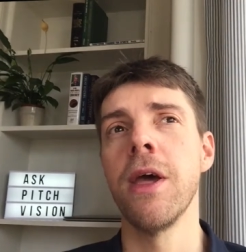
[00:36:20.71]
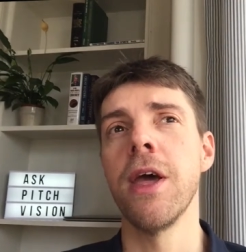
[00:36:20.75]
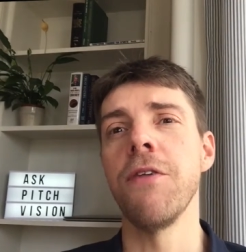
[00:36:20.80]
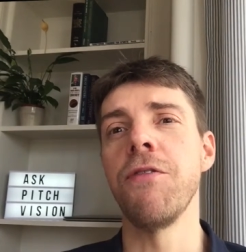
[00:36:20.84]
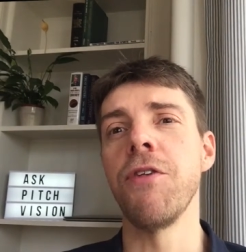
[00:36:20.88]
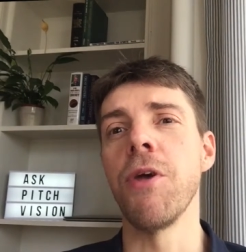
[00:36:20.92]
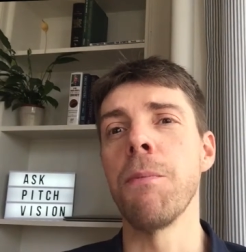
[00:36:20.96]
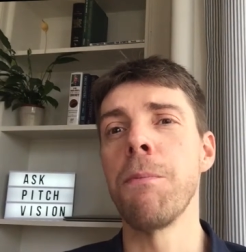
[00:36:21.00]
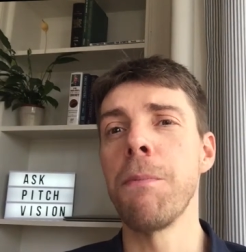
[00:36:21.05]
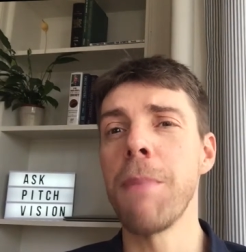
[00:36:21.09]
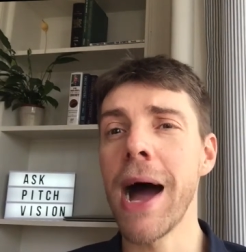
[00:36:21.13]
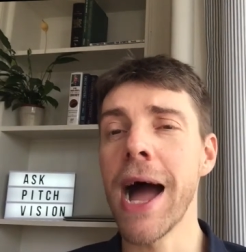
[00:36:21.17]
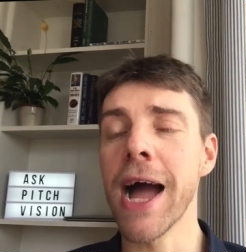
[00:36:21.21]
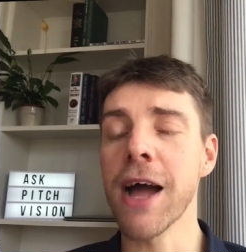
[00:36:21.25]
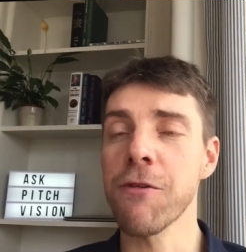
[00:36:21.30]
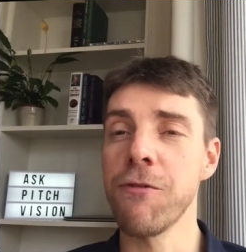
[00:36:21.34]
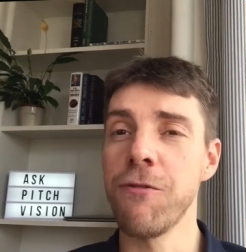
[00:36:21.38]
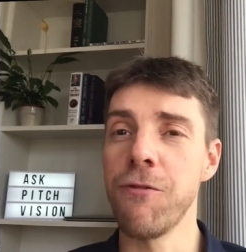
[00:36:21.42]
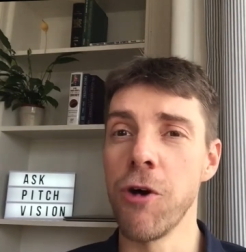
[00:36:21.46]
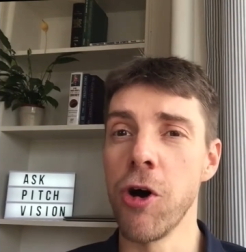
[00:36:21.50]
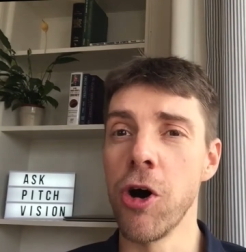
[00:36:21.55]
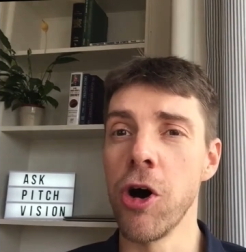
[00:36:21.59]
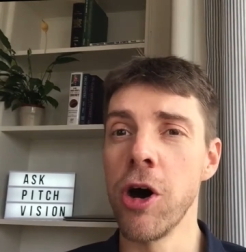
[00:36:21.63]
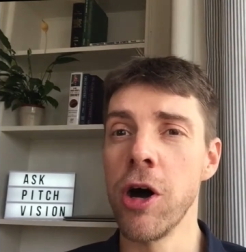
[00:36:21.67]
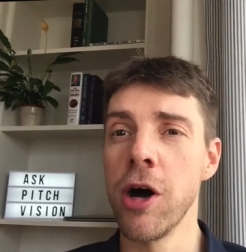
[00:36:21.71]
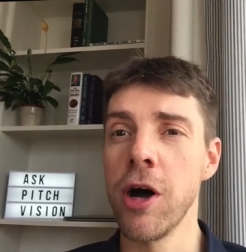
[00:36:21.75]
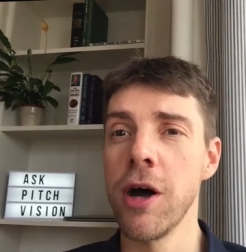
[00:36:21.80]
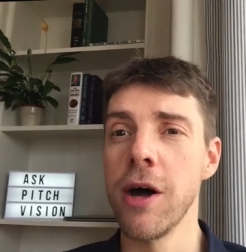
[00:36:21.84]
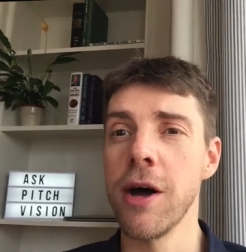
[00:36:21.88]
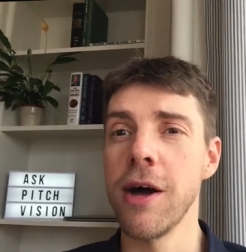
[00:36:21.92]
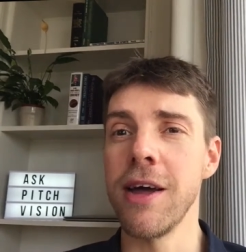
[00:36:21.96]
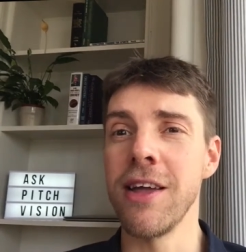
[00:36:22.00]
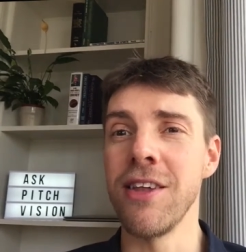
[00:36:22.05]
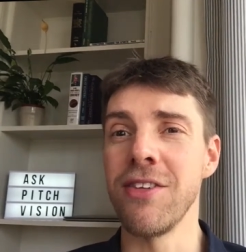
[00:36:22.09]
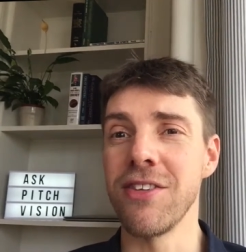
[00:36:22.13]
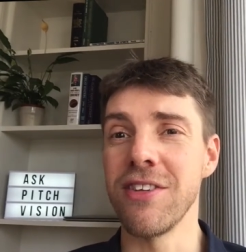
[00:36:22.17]
your back foot
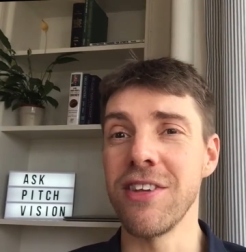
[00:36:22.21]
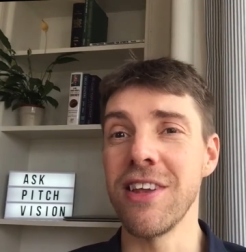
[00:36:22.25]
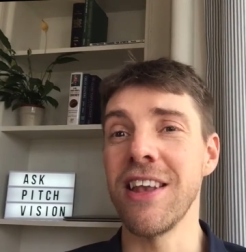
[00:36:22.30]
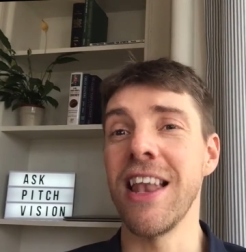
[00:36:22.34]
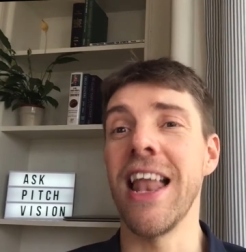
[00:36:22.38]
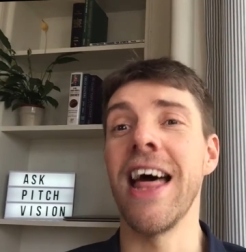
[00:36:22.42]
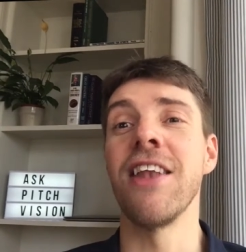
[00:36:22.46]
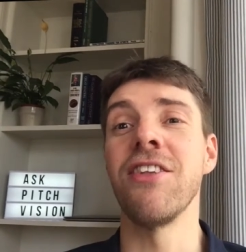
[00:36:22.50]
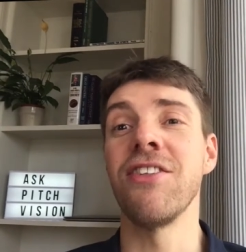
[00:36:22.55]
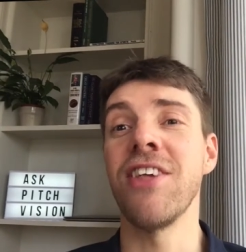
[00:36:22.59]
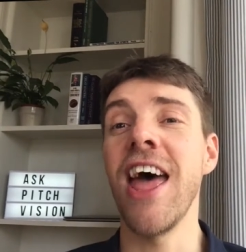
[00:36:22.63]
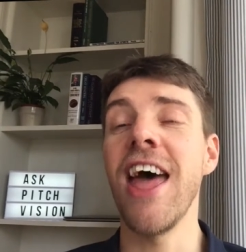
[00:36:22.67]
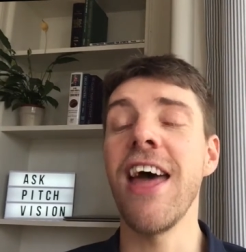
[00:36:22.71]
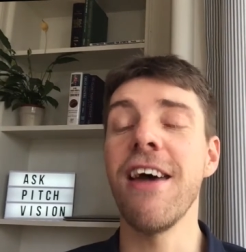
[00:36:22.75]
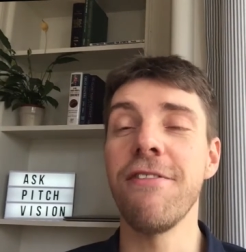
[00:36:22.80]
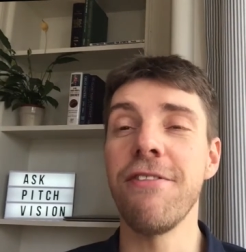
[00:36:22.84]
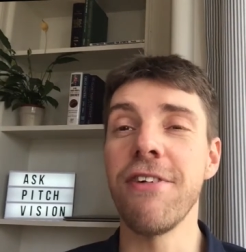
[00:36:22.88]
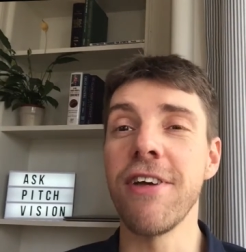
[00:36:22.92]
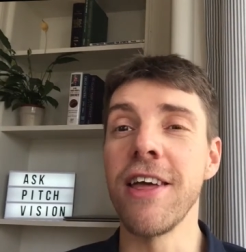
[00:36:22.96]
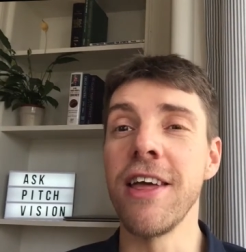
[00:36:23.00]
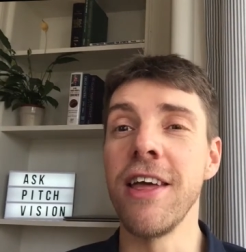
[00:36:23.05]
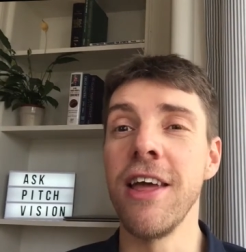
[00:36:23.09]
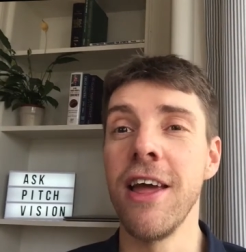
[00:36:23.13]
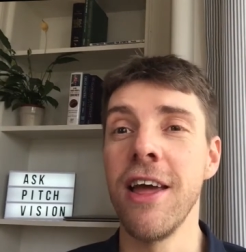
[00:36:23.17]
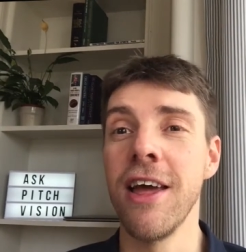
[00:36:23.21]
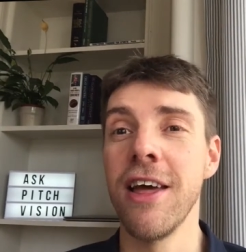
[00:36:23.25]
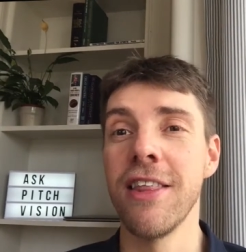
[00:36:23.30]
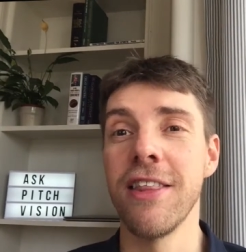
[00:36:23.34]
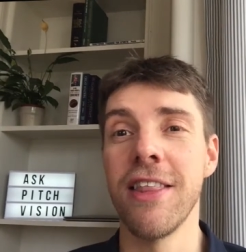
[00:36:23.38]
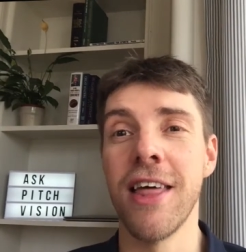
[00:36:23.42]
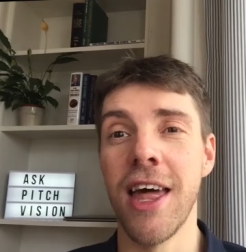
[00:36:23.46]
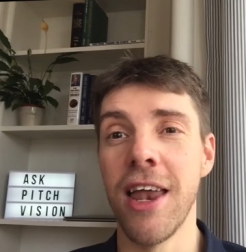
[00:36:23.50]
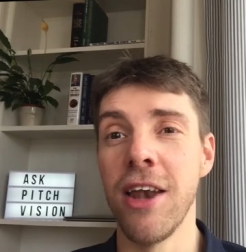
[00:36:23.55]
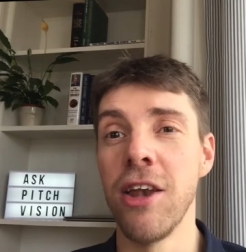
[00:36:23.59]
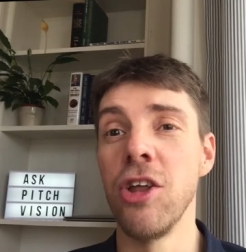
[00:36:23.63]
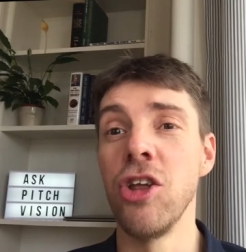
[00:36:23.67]
lands heavy,
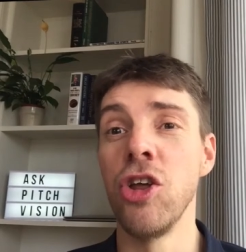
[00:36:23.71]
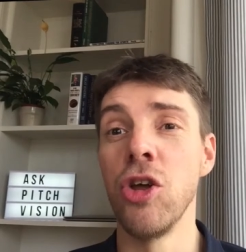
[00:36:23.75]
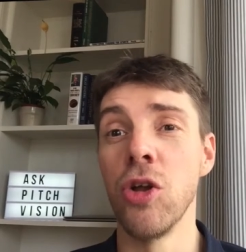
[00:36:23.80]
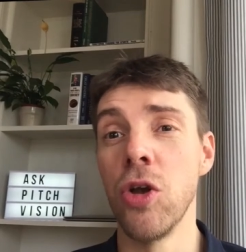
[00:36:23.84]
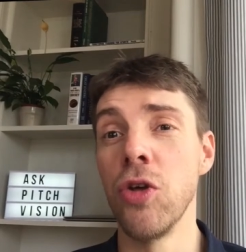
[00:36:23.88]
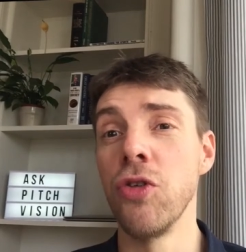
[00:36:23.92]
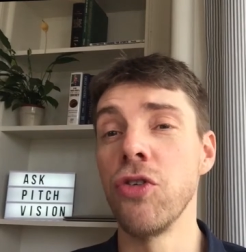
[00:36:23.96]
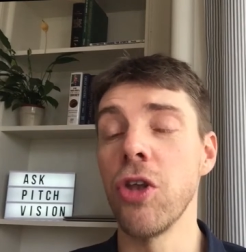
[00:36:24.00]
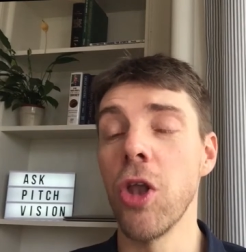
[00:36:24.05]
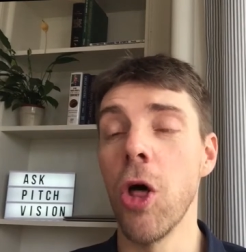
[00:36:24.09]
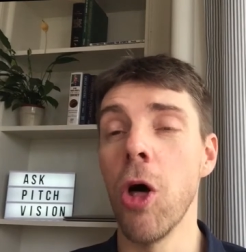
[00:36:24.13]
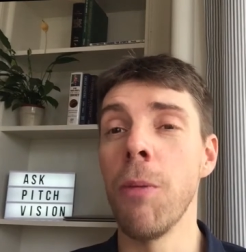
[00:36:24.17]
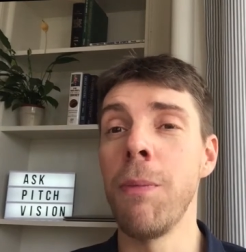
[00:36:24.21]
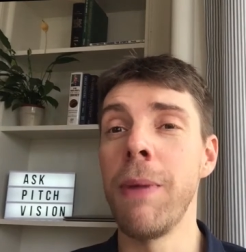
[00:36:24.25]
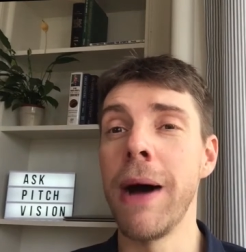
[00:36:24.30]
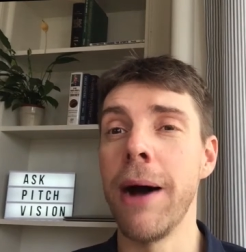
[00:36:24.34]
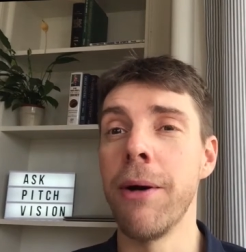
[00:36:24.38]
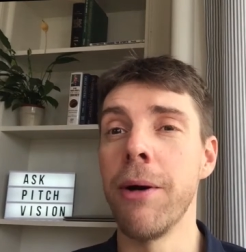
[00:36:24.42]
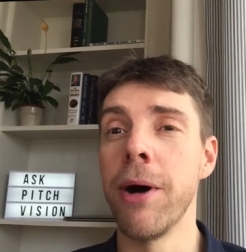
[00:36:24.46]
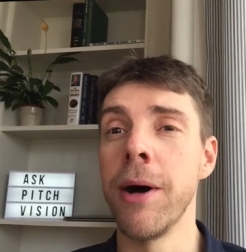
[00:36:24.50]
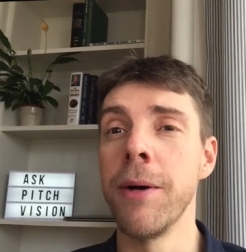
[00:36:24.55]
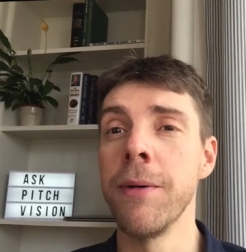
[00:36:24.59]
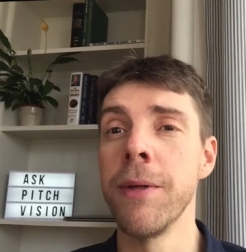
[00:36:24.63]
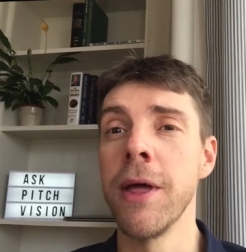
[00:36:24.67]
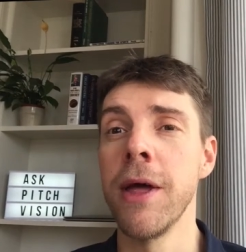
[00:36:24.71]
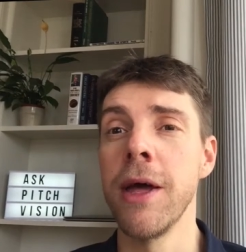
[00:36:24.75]
then you lose a lot of power.